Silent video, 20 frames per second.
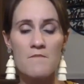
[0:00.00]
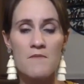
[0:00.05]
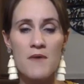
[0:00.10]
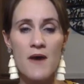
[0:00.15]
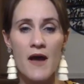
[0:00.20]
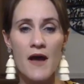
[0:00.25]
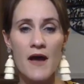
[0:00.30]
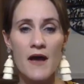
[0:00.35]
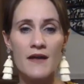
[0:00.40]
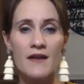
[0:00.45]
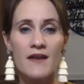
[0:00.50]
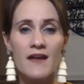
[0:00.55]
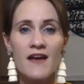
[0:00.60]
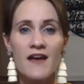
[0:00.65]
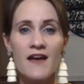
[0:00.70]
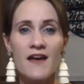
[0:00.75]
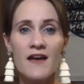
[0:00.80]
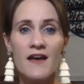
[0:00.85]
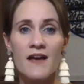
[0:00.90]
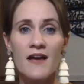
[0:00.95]
But
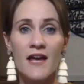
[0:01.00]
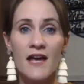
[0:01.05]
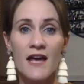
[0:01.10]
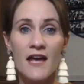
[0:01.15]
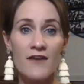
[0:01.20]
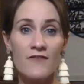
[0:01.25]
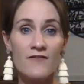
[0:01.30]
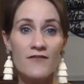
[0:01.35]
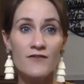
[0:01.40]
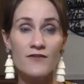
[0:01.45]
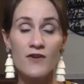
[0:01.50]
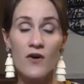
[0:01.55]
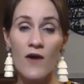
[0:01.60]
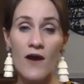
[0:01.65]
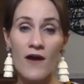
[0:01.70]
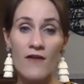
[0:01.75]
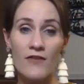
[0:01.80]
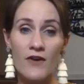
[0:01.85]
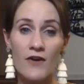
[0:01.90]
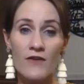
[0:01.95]
if you don't
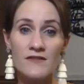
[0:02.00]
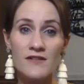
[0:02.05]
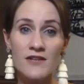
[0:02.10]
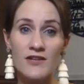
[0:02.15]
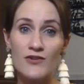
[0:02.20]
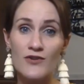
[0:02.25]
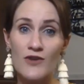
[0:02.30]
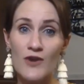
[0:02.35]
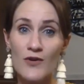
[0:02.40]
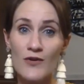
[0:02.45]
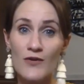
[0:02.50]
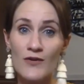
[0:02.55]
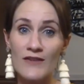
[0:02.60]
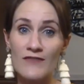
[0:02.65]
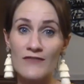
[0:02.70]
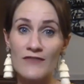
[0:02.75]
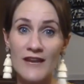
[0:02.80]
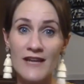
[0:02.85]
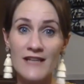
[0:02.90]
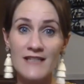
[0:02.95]
have those and you know you need
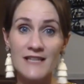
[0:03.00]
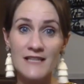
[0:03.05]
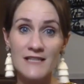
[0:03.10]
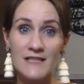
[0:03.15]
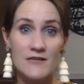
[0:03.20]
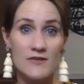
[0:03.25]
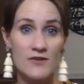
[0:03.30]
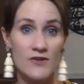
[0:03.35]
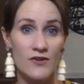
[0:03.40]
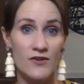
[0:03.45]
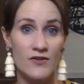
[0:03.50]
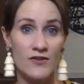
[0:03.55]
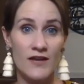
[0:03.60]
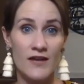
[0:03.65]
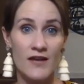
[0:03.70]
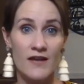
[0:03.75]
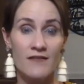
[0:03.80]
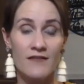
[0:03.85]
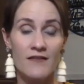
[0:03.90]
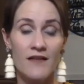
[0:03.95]
frankincense
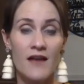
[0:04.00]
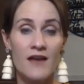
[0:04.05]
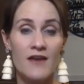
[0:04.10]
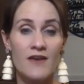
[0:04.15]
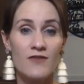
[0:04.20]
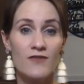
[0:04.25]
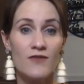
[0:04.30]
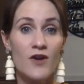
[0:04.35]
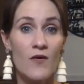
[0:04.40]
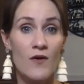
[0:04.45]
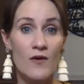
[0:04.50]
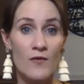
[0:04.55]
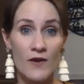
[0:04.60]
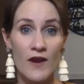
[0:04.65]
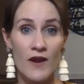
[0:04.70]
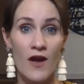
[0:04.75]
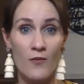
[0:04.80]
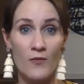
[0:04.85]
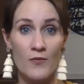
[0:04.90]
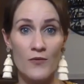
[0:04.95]
internally, like you know it would
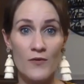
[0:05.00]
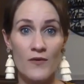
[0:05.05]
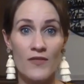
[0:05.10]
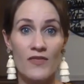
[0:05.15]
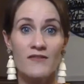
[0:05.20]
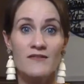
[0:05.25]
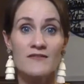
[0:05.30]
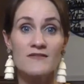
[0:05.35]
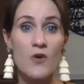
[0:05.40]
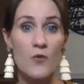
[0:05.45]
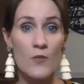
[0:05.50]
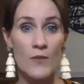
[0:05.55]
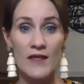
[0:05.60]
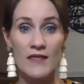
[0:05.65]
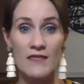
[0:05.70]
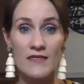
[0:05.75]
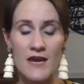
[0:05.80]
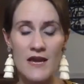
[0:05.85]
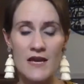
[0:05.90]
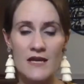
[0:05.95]
help you with so many
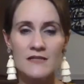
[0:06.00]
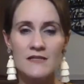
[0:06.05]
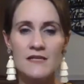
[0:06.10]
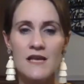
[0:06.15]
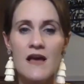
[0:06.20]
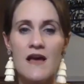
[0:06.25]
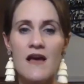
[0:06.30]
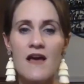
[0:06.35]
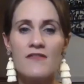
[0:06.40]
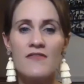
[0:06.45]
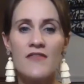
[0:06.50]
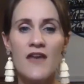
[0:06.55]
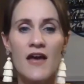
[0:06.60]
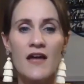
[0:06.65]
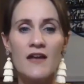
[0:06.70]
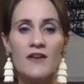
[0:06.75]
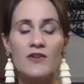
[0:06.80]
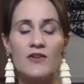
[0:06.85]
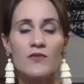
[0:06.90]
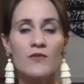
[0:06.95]
things,
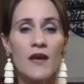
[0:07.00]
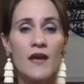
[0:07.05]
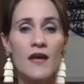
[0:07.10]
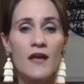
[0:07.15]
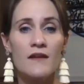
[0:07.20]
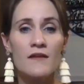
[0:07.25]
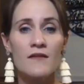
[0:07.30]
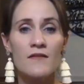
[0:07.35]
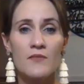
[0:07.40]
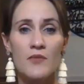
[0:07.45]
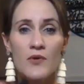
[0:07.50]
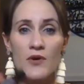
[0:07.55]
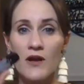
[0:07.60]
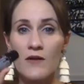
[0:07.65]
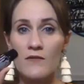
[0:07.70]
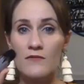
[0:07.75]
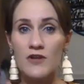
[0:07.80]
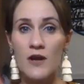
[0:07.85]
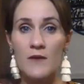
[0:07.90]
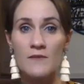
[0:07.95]
then you can put a
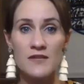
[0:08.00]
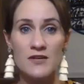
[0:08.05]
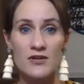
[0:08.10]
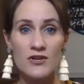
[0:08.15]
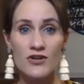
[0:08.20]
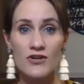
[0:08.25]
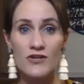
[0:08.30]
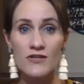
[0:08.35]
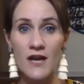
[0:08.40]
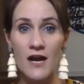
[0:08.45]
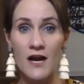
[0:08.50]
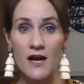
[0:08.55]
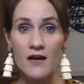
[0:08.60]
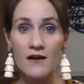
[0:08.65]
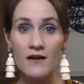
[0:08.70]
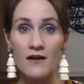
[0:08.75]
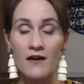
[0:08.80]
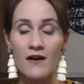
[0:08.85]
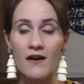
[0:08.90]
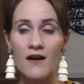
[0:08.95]
couple drops under your tongue.
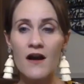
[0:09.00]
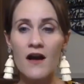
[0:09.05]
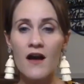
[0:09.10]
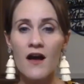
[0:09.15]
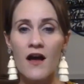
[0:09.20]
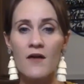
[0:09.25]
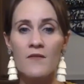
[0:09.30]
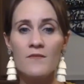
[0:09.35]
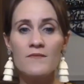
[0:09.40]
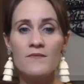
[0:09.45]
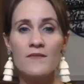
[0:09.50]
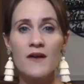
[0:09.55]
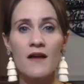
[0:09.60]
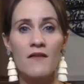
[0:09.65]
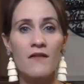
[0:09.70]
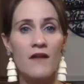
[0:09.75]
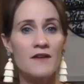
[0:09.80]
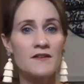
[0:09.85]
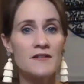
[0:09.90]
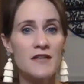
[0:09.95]
A
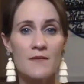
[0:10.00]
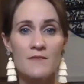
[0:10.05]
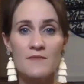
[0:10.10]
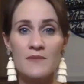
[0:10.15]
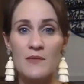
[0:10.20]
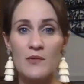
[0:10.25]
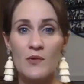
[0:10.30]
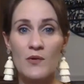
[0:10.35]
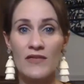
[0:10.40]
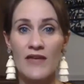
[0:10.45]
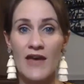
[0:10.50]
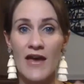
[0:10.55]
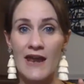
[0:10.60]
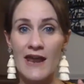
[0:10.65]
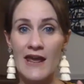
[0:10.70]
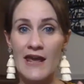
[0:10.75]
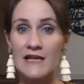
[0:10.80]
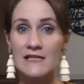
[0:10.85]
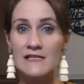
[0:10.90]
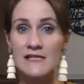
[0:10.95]
lot of time people with
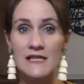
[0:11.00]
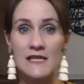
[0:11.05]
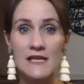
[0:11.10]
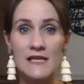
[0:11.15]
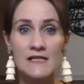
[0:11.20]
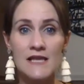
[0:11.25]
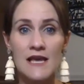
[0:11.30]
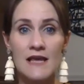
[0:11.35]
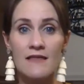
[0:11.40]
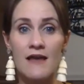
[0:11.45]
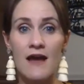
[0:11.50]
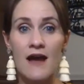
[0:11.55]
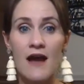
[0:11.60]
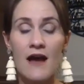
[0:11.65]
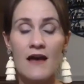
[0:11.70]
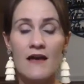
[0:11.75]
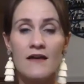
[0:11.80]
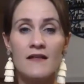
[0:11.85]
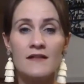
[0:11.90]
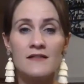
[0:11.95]
headaches and things like that,
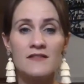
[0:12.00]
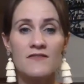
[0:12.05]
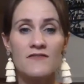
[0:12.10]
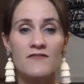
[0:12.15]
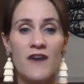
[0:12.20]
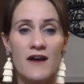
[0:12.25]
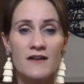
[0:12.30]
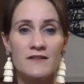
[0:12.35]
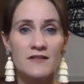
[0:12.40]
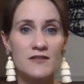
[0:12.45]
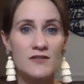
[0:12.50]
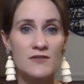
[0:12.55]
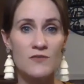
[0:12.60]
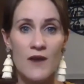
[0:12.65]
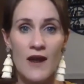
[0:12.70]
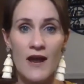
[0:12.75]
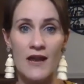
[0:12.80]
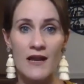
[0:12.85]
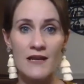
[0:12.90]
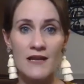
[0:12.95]
it's the fastest
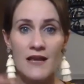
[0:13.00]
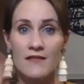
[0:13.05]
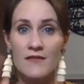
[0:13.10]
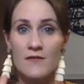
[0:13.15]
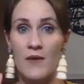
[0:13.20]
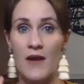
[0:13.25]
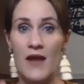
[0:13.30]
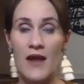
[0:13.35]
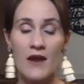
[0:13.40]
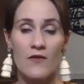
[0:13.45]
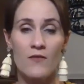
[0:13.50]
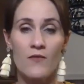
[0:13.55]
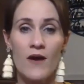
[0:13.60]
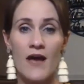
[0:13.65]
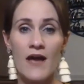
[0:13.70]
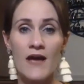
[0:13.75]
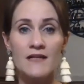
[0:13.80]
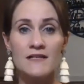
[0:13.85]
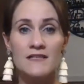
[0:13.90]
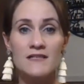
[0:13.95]
way to get the pain
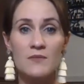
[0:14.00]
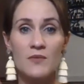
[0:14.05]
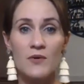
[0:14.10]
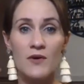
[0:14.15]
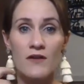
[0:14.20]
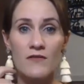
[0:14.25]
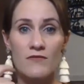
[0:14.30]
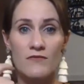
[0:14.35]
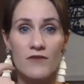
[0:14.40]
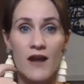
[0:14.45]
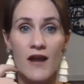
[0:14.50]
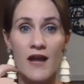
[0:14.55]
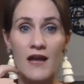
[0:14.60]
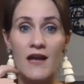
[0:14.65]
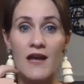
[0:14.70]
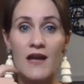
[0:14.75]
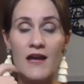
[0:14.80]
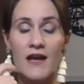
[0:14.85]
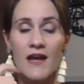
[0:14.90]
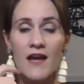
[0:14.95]
away is to put it right
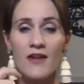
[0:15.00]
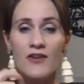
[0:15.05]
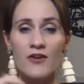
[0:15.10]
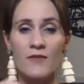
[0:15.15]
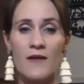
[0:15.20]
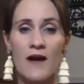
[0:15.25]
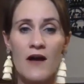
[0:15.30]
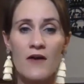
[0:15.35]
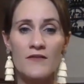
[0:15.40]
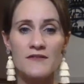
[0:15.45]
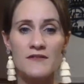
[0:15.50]
in your mouth.